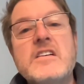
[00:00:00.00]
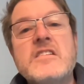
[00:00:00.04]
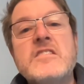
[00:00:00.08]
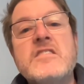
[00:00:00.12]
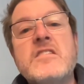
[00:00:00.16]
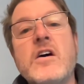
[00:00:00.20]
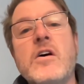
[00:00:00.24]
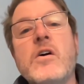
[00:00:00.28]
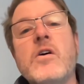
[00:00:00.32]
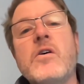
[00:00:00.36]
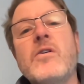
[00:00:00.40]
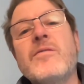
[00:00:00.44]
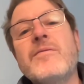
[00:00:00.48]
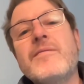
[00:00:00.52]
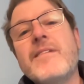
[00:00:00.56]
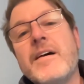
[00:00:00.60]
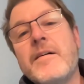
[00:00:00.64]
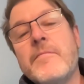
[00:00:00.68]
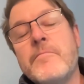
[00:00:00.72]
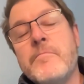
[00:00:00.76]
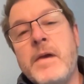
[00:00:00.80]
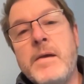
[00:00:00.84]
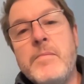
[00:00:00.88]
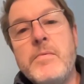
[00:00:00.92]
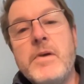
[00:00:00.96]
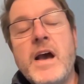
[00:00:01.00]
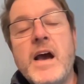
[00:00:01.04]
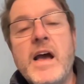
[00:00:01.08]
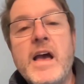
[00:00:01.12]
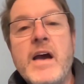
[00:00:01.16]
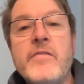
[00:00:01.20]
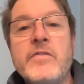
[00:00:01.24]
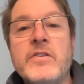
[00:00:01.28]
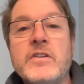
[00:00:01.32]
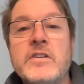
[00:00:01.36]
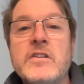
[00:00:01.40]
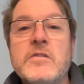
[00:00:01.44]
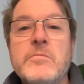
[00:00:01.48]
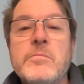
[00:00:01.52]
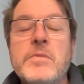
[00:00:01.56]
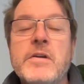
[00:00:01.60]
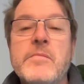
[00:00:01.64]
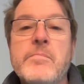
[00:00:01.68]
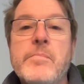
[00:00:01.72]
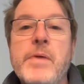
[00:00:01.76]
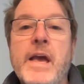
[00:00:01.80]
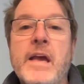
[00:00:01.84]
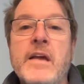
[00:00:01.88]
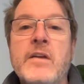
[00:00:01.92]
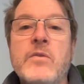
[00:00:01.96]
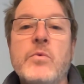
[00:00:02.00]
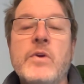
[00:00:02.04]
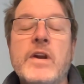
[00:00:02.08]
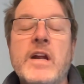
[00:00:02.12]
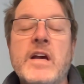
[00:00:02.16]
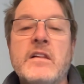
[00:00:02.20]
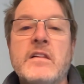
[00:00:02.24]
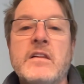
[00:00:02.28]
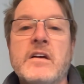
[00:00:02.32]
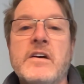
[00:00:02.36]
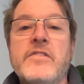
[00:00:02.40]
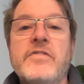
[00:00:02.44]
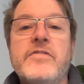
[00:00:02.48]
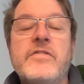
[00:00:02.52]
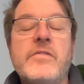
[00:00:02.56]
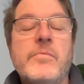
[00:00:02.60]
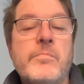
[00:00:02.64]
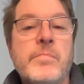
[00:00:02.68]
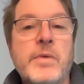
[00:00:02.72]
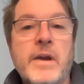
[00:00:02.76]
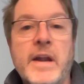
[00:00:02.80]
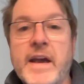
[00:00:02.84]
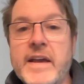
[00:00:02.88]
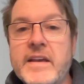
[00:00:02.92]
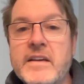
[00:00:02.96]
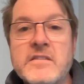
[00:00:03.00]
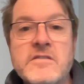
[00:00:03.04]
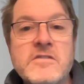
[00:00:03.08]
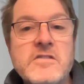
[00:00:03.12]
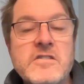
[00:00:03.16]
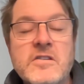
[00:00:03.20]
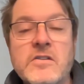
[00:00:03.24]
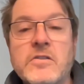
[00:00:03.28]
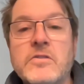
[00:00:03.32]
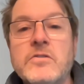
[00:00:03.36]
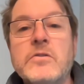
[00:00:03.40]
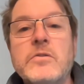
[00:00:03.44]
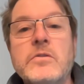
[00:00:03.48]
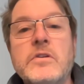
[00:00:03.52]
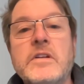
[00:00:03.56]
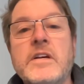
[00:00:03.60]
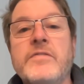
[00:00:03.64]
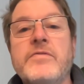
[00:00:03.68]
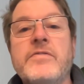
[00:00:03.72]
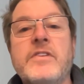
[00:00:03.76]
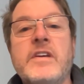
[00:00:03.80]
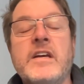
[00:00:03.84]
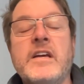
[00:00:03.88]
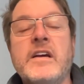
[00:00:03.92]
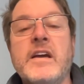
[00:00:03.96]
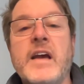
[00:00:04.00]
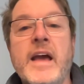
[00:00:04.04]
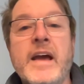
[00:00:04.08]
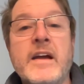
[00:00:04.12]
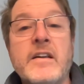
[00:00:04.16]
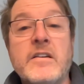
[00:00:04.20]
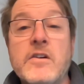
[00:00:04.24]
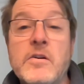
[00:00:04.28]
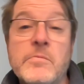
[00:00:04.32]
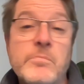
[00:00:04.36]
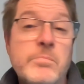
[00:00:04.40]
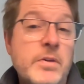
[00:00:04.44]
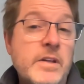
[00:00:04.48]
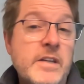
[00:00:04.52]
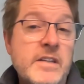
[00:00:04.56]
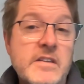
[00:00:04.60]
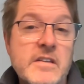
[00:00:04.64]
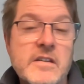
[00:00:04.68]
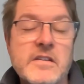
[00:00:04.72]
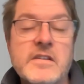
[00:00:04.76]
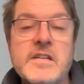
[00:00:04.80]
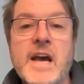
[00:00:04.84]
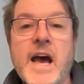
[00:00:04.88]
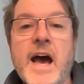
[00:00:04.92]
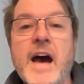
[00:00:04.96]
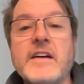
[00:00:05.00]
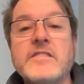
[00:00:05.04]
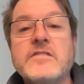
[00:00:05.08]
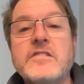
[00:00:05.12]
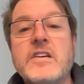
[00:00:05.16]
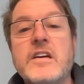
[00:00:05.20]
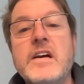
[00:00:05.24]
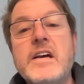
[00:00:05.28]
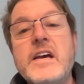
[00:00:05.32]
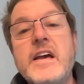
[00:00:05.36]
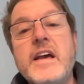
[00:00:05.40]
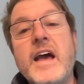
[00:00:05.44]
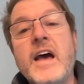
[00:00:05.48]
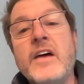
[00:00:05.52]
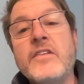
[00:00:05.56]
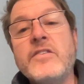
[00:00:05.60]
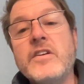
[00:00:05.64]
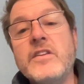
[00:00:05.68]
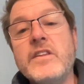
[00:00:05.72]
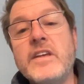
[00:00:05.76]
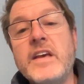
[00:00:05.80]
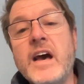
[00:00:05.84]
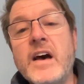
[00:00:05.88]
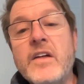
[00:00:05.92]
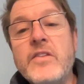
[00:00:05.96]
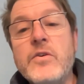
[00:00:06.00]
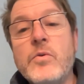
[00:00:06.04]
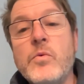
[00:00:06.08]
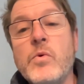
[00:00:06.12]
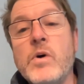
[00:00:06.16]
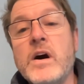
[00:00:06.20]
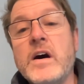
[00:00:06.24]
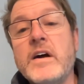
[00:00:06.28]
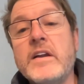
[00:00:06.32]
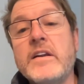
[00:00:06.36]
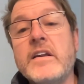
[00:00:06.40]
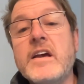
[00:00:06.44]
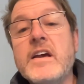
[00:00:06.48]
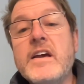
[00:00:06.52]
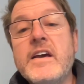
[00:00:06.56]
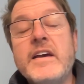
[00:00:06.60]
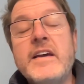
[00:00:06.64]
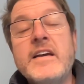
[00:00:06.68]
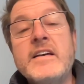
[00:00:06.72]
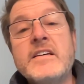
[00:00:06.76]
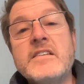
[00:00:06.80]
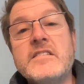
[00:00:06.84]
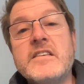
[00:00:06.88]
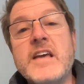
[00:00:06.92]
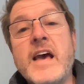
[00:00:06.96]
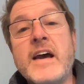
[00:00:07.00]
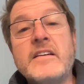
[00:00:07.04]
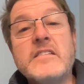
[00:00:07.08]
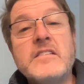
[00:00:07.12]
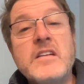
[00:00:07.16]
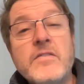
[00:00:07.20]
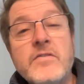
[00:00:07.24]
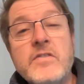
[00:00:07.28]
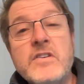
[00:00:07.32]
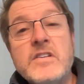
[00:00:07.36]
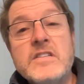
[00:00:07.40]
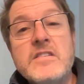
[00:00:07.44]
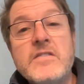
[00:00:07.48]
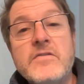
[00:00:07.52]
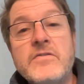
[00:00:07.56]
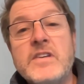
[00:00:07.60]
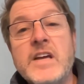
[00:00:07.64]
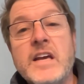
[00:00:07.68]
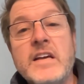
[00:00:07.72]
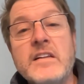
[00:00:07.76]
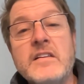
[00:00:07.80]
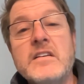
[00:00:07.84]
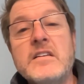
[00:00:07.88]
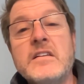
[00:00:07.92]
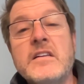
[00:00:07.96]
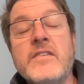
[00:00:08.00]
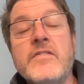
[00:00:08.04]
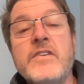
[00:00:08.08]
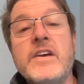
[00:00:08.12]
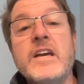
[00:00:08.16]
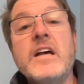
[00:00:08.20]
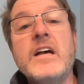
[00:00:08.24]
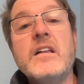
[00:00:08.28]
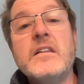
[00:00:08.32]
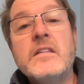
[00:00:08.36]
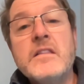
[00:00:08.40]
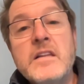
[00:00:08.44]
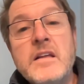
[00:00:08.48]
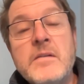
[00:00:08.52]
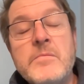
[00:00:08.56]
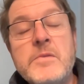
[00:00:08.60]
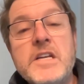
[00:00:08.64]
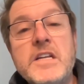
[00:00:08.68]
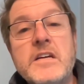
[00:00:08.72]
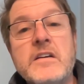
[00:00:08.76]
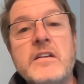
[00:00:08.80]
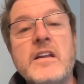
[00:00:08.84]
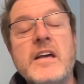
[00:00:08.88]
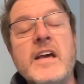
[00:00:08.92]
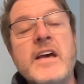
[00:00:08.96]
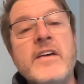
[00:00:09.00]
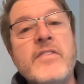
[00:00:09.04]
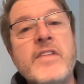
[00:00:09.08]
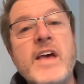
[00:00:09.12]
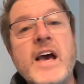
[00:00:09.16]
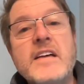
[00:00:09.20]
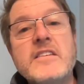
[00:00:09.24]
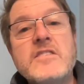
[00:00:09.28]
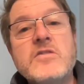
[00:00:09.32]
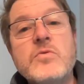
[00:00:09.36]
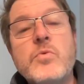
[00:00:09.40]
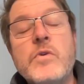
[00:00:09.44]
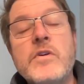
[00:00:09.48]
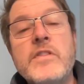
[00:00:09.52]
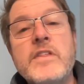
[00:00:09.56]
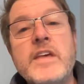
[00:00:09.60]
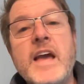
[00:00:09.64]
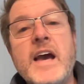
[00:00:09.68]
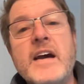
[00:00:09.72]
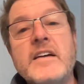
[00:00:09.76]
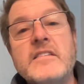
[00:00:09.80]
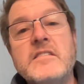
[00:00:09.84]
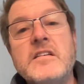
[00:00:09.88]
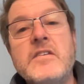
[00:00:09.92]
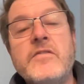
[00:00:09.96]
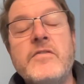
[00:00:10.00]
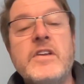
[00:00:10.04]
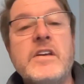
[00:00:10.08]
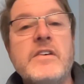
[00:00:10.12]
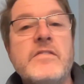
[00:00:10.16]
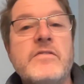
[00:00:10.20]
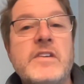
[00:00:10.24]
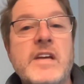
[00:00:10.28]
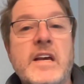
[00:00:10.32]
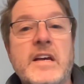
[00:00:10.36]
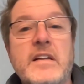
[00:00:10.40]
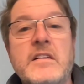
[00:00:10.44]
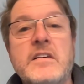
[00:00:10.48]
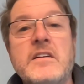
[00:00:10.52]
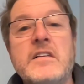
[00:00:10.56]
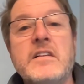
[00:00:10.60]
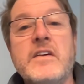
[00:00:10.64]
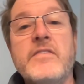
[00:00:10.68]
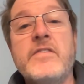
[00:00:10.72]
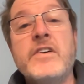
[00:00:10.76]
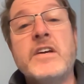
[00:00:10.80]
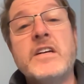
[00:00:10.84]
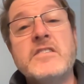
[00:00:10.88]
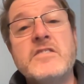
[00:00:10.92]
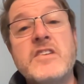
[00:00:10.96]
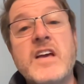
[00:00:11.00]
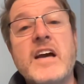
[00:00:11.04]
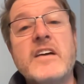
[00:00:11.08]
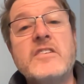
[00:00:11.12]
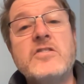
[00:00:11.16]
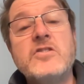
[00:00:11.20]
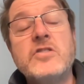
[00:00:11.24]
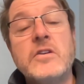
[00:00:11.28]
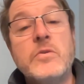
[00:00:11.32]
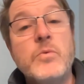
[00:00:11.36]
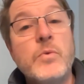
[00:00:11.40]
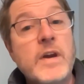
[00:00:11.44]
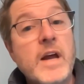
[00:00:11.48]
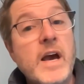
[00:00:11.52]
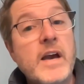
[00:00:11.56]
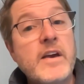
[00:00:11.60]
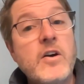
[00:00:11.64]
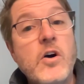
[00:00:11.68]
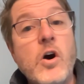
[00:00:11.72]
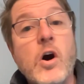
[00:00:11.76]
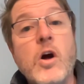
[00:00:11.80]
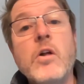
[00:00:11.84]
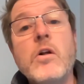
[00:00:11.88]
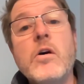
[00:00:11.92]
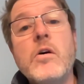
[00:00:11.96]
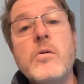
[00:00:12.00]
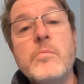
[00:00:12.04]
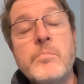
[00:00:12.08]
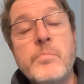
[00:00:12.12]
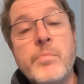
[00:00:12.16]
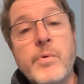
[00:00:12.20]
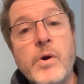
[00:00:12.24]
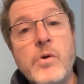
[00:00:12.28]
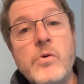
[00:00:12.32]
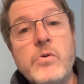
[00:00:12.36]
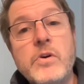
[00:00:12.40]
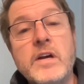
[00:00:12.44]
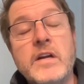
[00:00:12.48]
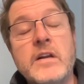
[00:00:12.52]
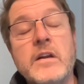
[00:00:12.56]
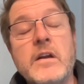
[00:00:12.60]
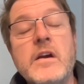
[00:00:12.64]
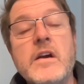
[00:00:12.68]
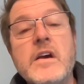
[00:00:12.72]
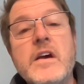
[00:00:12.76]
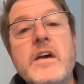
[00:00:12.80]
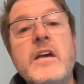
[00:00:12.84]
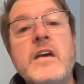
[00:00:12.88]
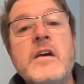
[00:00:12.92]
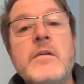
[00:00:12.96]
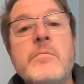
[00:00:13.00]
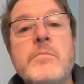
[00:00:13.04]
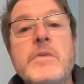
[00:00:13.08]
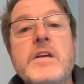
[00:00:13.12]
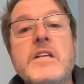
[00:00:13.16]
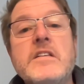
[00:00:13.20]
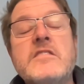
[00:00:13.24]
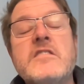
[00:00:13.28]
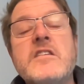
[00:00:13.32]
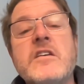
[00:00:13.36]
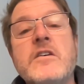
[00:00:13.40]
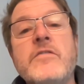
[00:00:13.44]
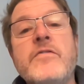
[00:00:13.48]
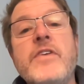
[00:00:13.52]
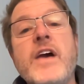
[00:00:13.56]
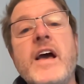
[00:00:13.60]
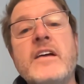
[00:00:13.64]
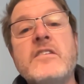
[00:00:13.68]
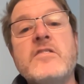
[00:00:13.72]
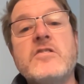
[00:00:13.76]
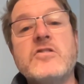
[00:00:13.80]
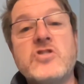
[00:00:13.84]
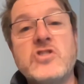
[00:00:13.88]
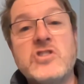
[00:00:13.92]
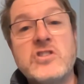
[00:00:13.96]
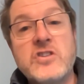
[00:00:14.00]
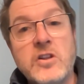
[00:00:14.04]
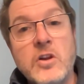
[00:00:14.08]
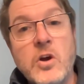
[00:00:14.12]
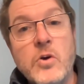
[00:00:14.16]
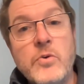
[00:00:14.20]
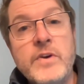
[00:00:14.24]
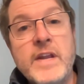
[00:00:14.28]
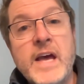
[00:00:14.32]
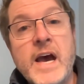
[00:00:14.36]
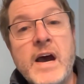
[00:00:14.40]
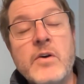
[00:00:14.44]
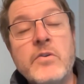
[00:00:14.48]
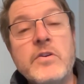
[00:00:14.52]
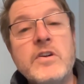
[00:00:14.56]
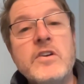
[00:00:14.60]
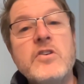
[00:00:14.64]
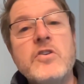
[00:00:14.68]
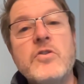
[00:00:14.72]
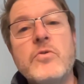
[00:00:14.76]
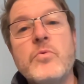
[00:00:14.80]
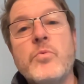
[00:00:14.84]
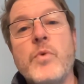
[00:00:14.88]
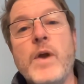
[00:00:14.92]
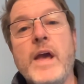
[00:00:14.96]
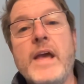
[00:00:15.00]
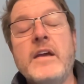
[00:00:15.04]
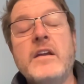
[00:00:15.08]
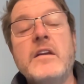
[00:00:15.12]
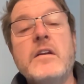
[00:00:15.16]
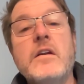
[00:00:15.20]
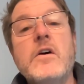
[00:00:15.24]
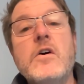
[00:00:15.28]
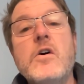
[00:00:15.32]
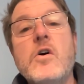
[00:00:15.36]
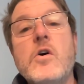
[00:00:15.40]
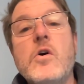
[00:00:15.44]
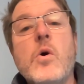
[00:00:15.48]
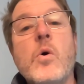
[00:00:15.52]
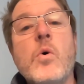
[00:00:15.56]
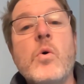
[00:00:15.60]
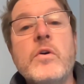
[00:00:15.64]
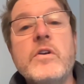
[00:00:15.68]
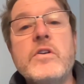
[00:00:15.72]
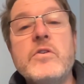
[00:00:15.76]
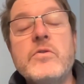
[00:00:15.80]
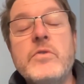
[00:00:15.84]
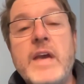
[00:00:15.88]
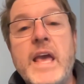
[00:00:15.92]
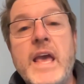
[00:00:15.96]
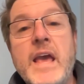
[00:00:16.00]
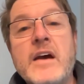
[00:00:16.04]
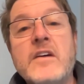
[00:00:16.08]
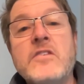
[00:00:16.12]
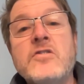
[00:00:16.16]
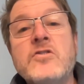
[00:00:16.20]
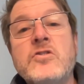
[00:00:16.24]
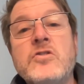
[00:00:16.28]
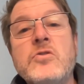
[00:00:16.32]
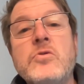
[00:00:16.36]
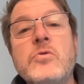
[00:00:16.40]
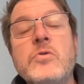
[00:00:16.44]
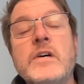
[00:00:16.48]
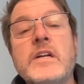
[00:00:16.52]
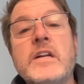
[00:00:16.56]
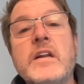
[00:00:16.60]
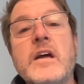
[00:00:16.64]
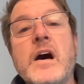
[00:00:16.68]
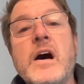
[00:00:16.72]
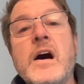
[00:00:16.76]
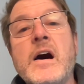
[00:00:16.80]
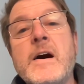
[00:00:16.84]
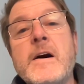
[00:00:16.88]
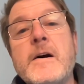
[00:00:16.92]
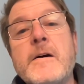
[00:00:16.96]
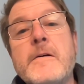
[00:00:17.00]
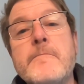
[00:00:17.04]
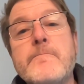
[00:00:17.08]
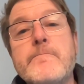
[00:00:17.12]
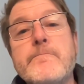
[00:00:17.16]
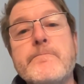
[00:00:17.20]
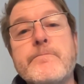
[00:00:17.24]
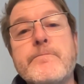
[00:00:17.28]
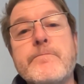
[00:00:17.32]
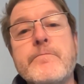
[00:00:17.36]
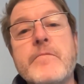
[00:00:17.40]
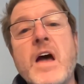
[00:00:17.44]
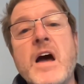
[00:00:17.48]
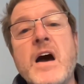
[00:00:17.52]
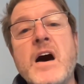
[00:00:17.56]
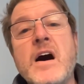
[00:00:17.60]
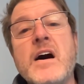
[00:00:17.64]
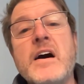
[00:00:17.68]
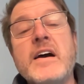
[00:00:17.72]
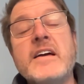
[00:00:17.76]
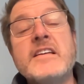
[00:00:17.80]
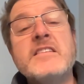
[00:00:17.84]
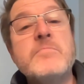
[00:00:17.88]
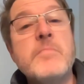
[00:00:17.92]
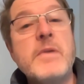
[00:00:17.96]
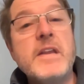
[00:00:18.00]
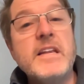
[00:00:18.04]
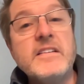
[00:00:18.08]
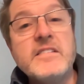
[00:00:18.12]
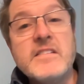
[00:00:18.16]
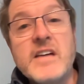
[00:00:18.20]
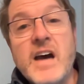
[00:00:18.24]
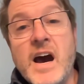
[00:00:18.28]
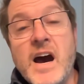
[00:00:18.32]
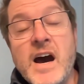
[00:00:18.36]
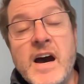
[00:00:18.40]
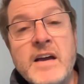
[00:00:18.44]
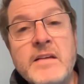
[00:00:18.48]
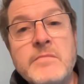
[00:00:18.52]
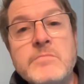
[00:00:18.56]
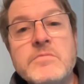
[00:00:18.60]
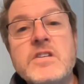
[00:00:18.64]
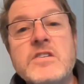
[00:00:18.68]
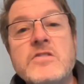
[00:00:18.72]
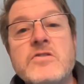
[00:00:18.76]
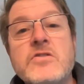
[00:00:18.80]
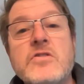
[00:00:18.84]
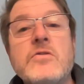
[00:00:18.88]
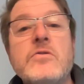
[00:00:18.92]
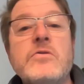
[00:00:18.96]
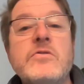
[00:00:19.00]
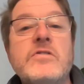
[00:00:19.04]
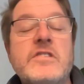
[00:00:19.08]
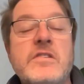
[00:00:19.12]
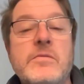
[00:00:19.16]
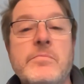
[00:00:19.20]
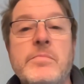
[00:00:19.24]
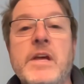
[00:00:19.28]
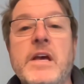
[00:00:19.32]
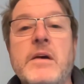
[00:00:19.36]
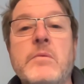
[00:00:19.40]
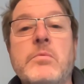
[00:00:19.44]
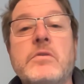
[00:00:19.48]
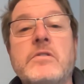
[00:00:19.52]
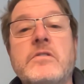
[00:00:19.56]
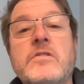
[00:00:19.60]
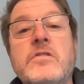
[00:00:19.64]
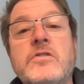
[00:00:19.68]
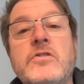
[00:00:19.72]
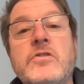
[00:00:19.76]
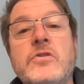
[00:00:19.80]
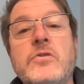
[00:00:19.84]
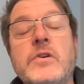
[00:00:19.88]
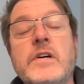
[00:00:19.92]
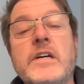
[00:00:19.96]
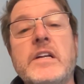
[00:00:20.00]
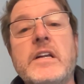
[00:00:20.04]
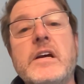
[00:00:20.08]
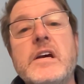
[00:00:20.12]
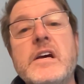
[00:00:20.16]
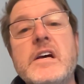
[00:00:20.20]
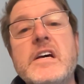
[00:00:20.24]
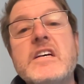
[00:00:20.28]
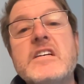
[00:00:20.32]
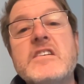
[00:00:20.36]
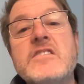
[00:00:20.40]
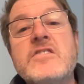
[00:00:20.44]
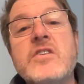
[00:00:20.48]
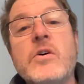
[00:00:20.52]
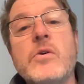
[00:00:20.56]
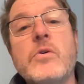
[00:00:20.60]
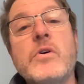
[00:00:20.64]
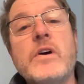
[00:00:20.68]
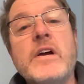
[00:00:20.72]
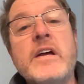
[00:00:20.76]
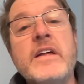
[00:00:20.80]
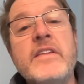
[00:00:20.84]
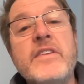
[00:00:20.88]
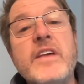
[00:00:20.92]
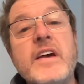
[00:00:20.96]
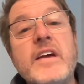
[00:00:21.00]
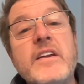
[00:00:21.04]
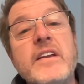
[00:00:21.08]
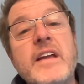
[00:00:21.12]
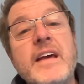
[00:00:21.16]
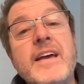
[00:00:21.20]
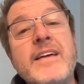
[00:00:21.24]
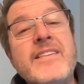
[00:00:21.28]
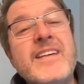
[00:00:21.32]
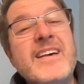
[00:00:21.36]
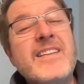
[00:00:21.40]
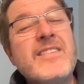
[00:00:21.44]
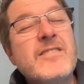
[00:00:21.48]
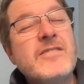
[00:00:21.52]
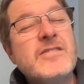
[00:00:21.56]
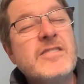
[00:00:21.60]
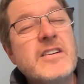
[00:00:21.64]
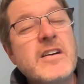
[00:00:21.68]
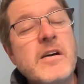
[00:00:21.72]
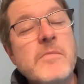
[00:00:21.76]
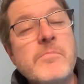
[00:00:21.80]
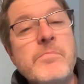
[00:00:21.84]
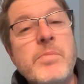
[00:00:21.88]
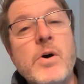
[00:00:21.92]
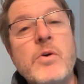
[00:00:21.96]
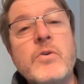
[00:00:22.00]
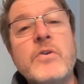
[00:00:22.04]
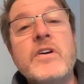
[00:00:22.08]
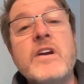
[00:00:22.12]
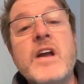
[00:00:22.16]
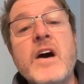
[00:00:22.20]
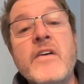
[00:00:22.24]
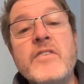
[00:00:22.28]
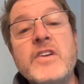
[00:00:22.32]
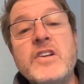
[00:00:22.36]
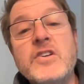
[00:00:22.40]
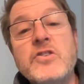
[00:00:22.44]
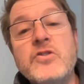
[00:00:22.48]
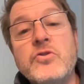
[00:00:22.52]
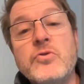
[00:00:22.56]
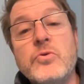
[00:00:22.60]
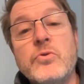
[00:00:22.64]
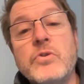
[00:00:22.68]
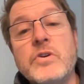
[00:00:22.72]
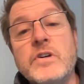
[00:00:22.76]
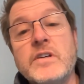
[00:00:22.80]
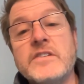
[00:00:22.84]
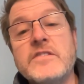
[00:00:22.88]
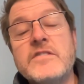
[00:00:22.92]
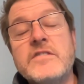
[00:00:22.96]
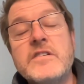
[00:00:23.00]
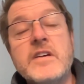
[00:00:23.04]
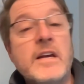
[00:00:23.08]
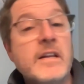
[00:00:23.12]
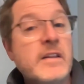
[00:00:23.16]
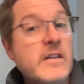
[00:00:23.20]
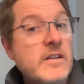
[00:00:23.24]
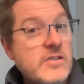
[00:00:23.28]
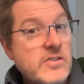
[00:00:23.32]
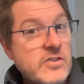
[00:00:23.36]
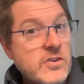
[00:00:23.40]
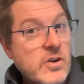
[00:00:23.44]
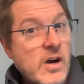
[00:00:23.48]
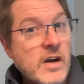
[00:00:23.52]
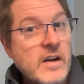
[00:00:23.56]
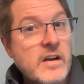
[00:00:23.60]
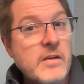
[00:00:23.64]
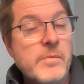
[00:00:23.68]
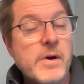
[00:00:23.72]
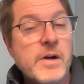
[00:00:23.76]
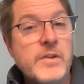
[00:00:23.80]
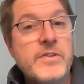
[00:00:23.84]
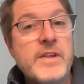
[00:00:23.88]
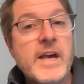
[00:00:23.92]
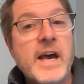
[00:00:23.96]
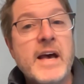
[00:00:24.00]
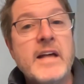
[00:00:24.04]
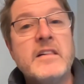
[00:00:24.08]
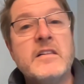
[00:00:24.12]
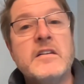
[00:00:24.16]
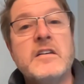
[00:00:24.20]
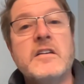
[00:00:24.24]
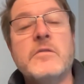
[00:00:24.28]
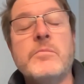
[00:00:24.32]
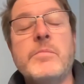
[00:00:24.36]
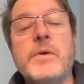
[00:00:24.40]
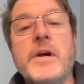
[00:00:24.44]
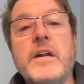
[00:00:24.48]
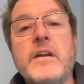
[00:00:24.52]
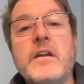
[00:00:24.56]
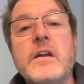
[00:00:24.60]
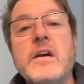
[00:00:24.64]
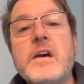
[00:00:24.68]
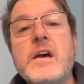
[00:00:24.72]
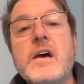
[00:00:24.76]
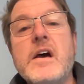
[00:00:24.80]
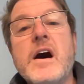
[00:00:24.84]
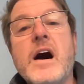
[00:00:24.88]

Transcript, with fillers: So maybe I have a little bit of pain when I lift, but I can still do lifting and complete the task. And then the other one is activities of daily living limited. And that's where the activity of daily living is actually what I call broken. It means that you've had to slow down in your rate or you can't do it um, uh, as many times as you used to be able to do it. So, and then and then there's a component of endurance, and let's talk about that a little bit.